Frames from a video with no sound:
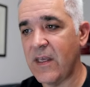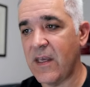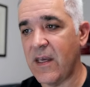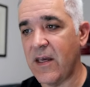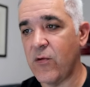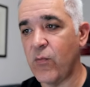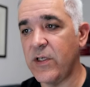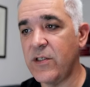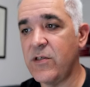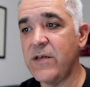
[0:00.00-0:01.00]
And
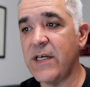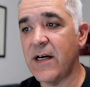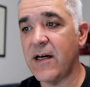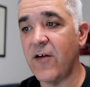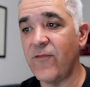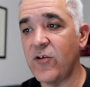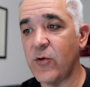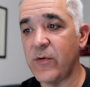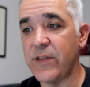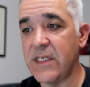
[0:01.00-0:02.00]
once you get
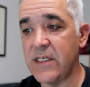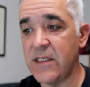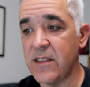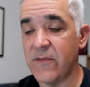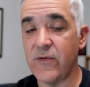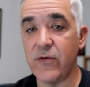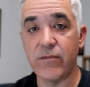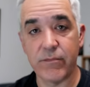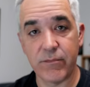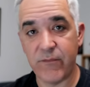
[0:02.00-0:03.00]
comfortable with these, if you
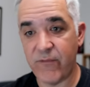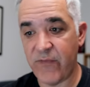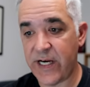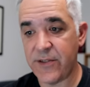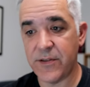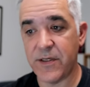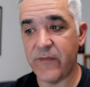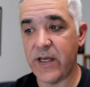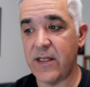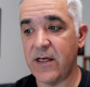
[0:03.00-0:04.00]
find yourself
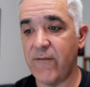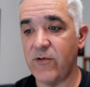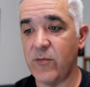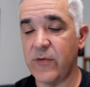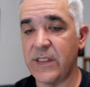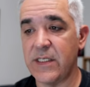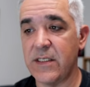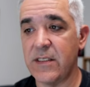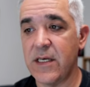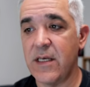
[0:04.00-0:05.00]
getting comfortable with
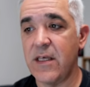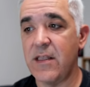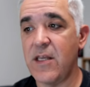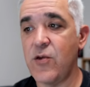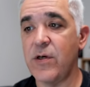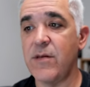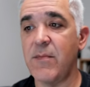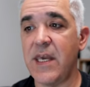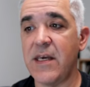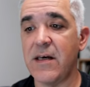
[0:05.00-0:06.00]
these, then you
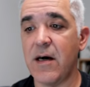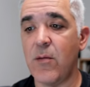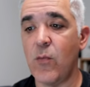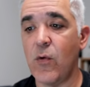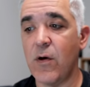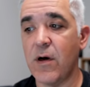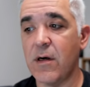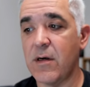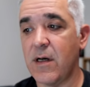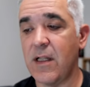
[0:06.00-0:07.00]
can make a
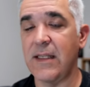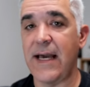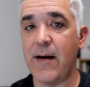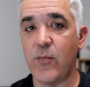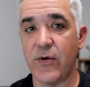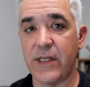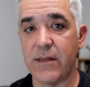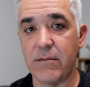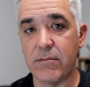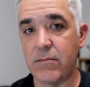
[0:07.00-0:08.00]
more elaborate
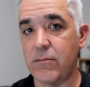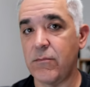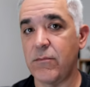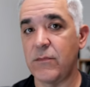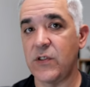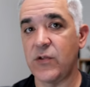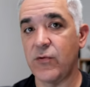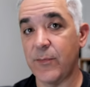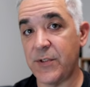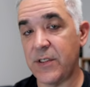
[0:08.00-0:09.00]

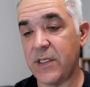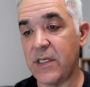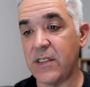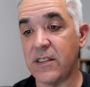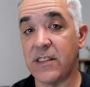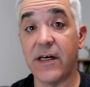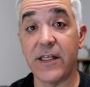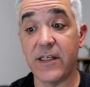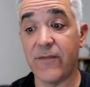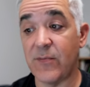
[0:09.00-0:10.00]
description and
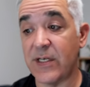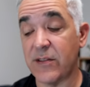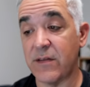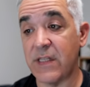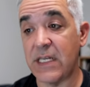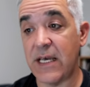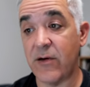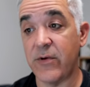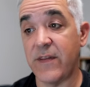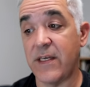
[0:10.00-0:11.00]
study of the muscles of the
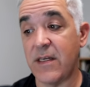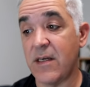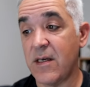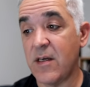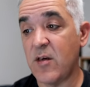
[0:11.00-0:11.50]
neck within.